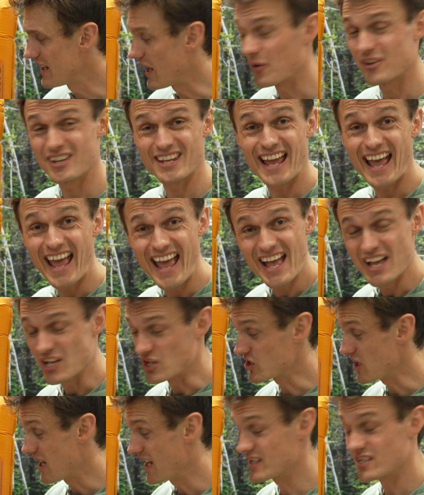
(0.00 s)
Now at the
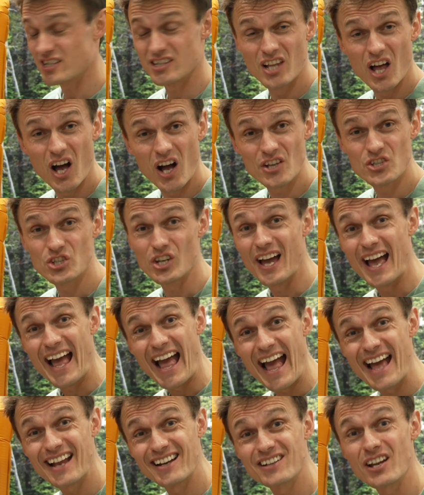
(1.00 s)
edge, it's larger
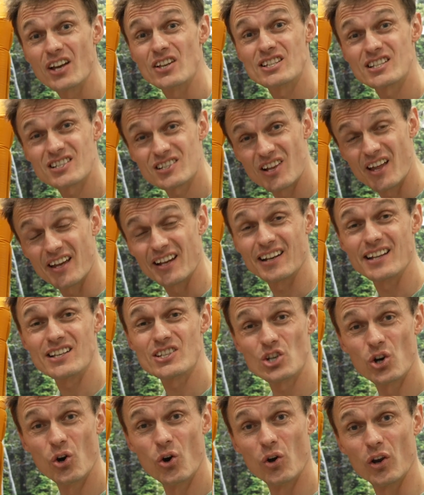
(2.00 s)
and slightly
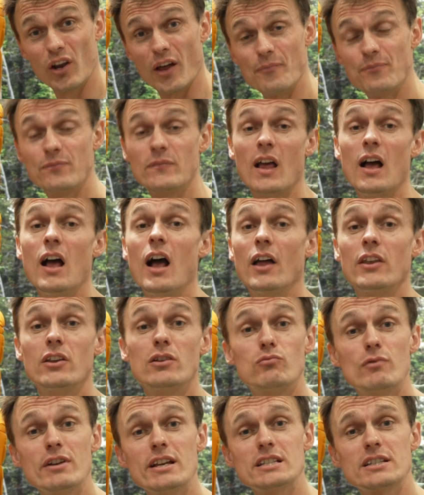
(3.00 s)
taller. And
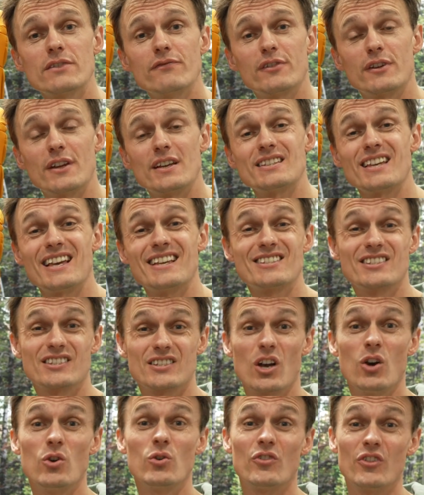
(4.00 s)
the reason for this is
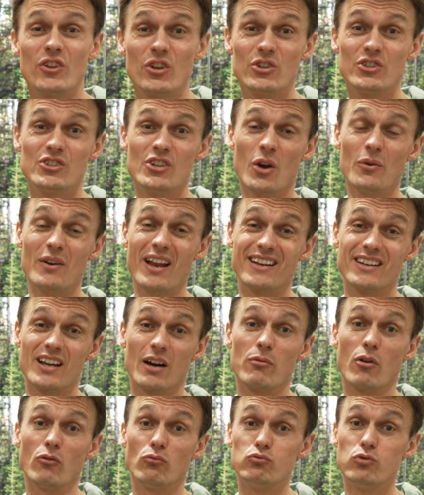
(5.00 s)
so that you don't end
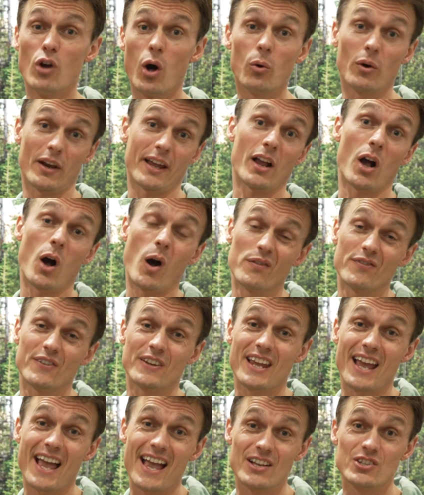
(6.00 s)
up rolling off of
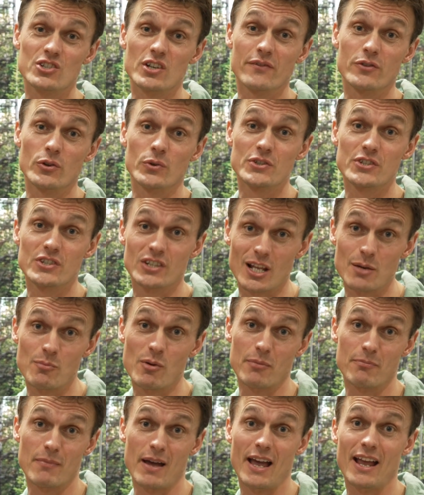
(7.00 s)
the edge of your
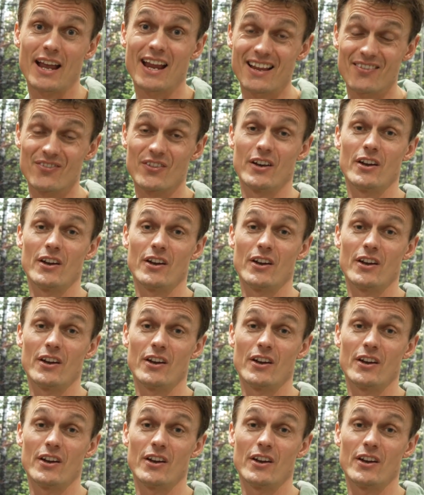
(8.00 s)
sleeping mat in the